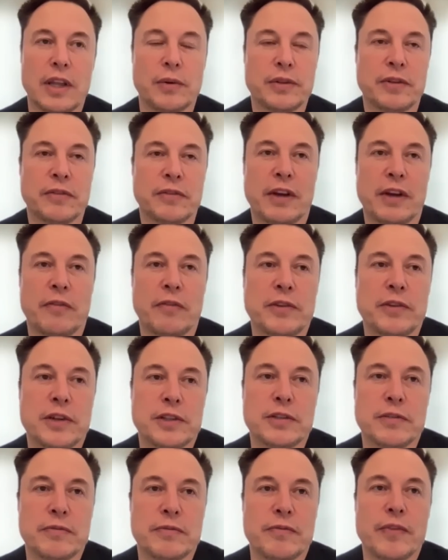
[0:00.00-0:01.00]
and there was some
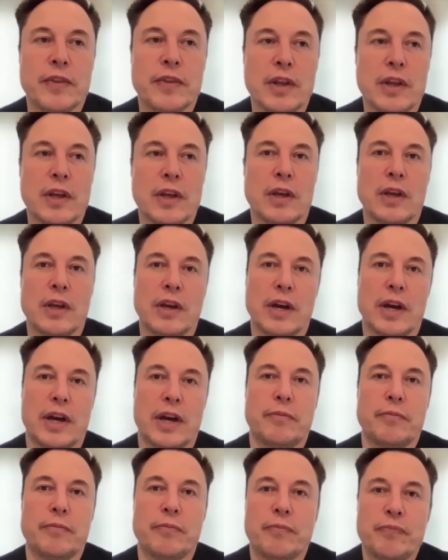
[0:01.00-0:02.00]
skepticism
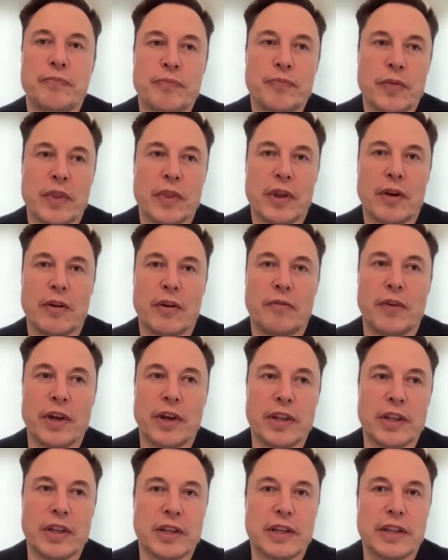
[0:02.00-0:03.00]
um,
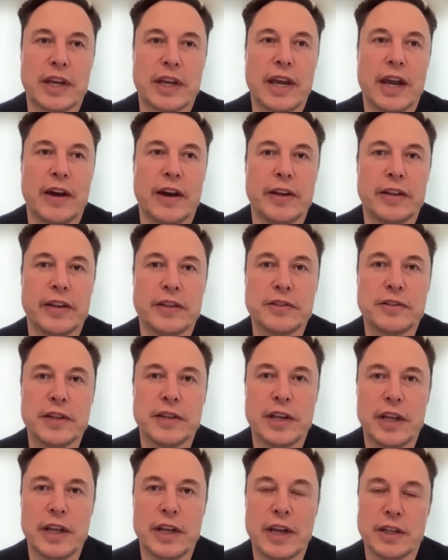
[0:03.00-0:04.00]
among the, the county and the
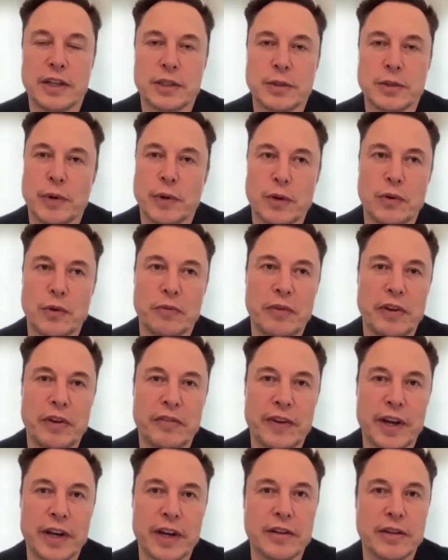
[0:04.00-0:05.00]
city as to whether it would
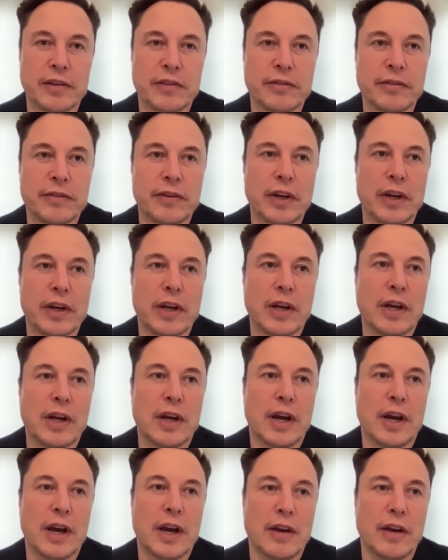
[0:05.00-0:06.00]
be effective.
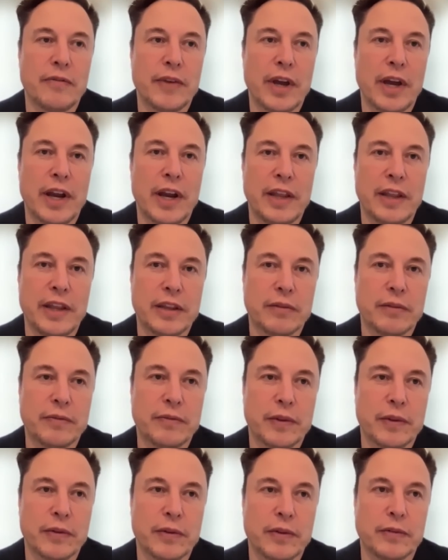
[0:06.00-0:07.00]
Um, and I think the,
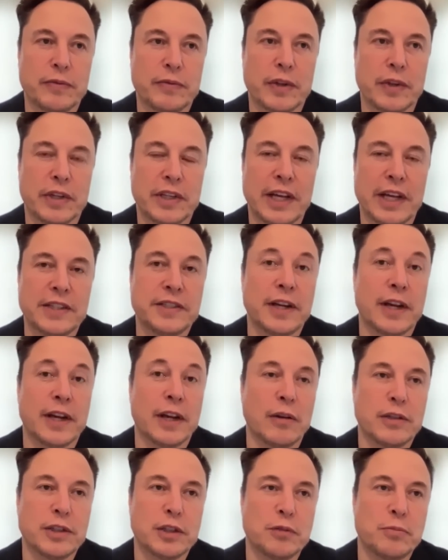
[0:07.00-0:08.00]
the, the, test
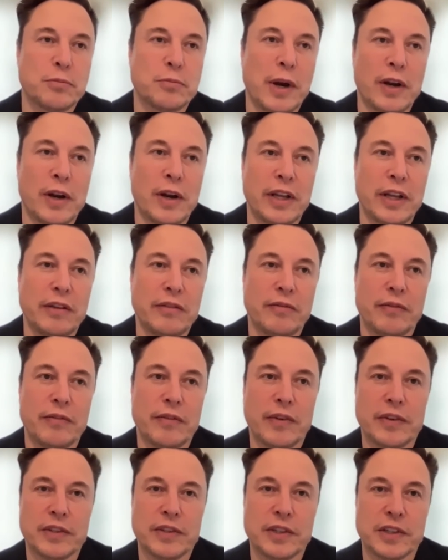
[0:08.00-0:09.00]
tunnel just barely
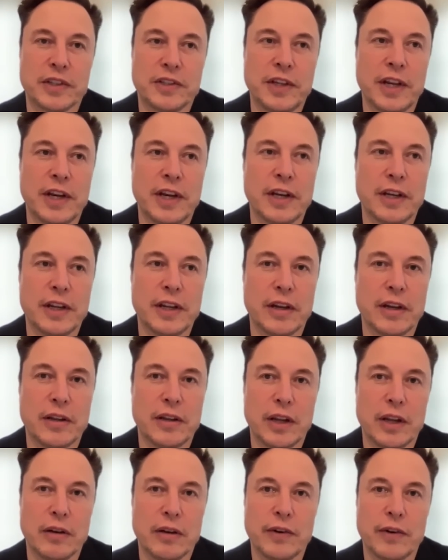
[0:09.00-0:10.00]
succeeded
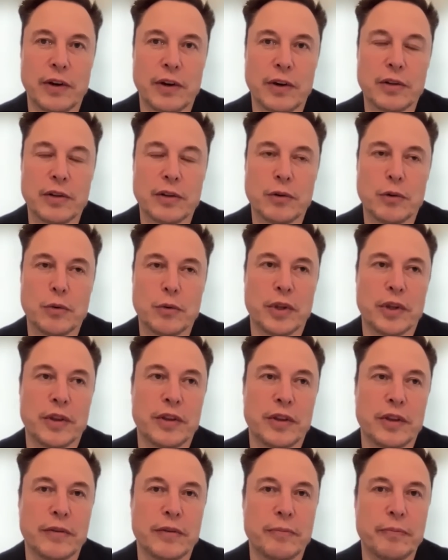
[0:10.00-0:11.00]
in, in a vote
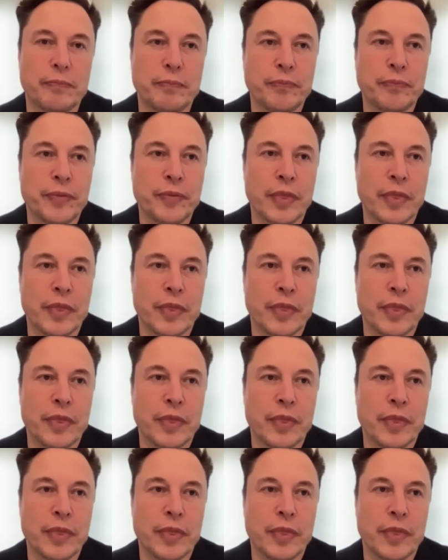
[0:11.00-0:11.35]
with the,